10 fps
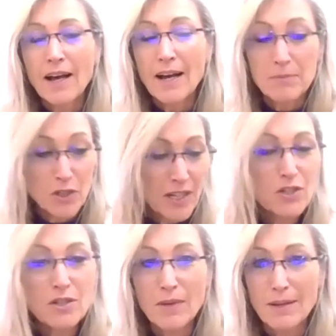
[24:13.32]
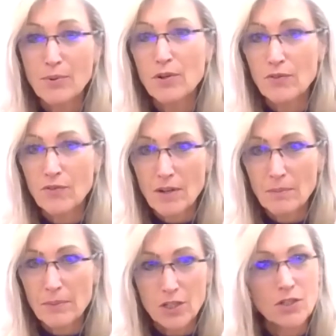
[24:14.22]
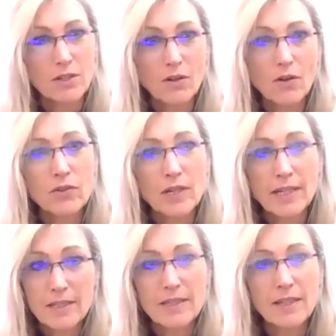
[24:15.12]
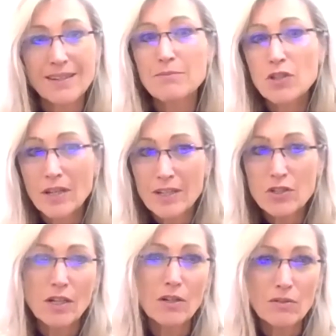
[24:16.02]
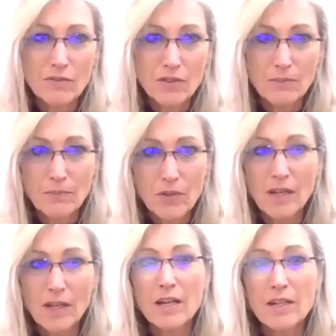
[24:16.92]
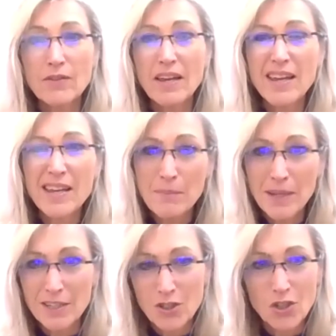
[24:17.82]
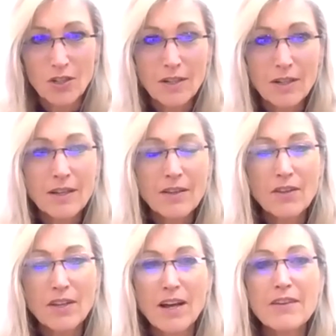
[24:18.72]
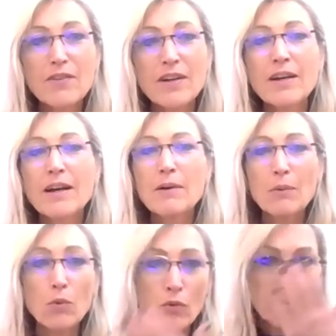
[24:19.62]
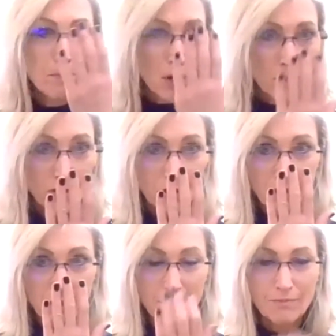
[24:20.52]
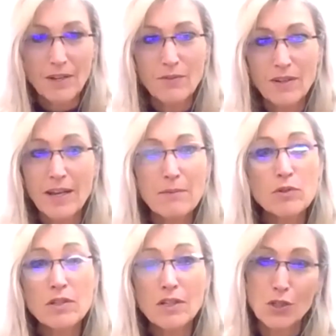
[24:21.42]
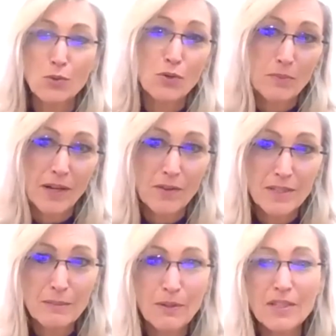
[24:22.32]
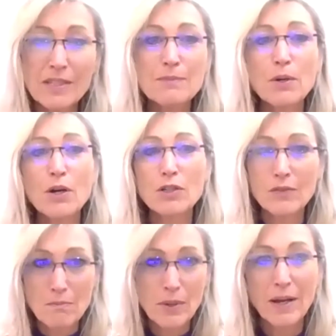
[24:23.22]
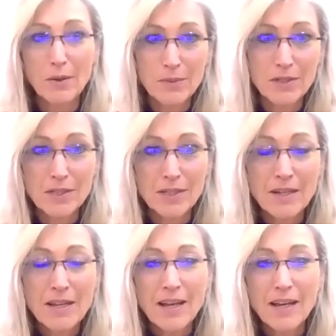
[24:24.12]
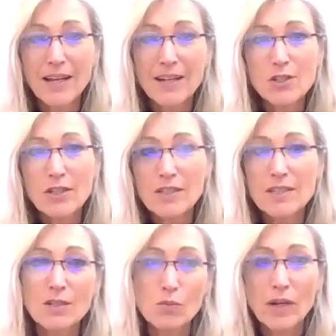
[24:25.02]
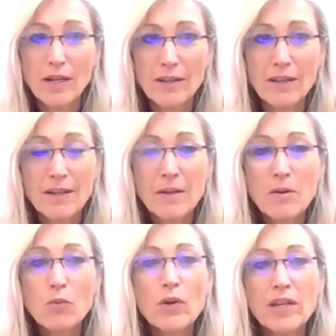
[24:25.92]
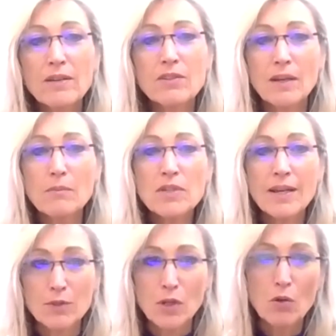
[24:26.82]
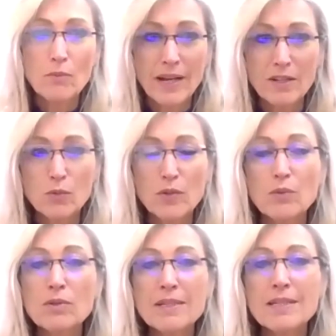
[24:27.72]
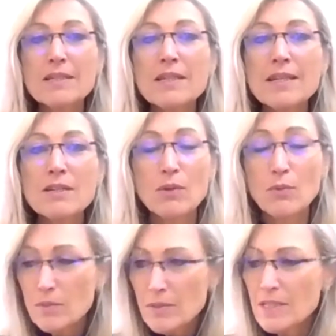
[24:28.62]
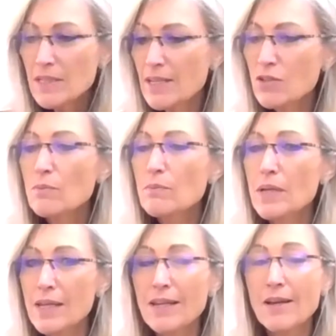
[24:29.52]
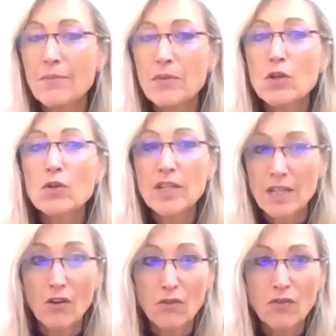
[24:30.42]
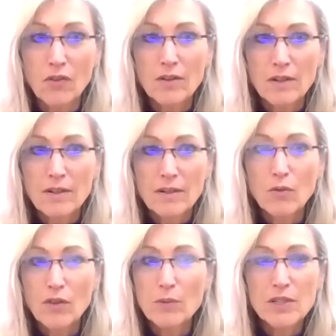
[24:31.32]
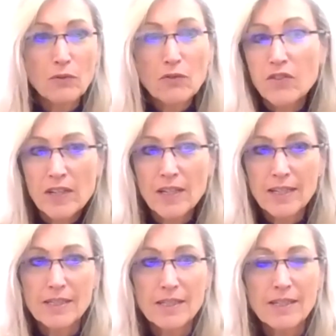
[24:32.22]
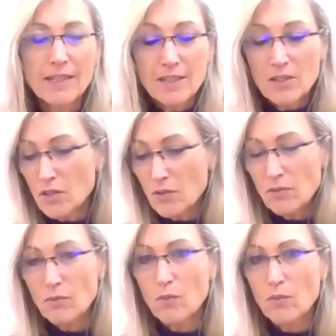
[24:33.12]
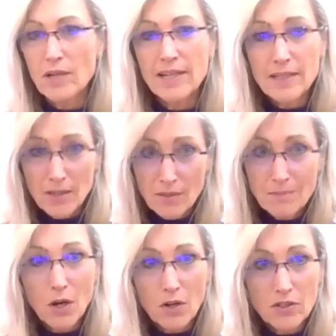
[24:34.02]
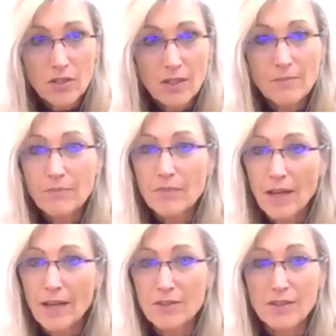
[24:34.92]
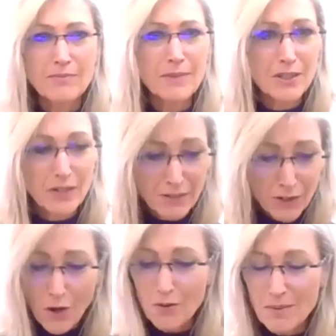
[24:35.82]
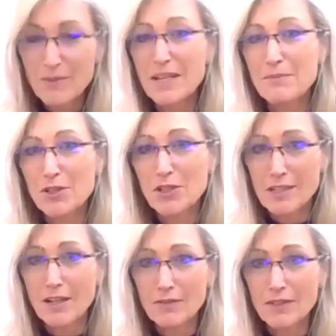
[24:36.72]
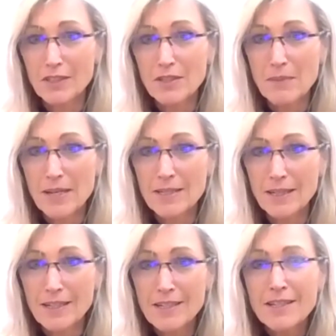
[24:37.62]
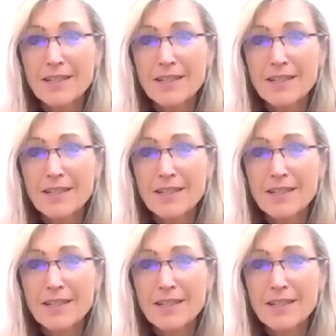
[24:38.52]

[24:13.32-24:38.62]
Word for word: I'm changing my profile picture on LinkedIn. I'm changing a lot of the, the kind of image that I've worn the masks. I've, and I wasn't going to talk about this, but this is part of empowerment. And actually, this is where we sometimes hold back because we don't want to be seen. We want to be seen to be good enough, although we don't feel it. So the lady in the mask, and I've met her, I can't remember her name, but she's lovely. She's amazing.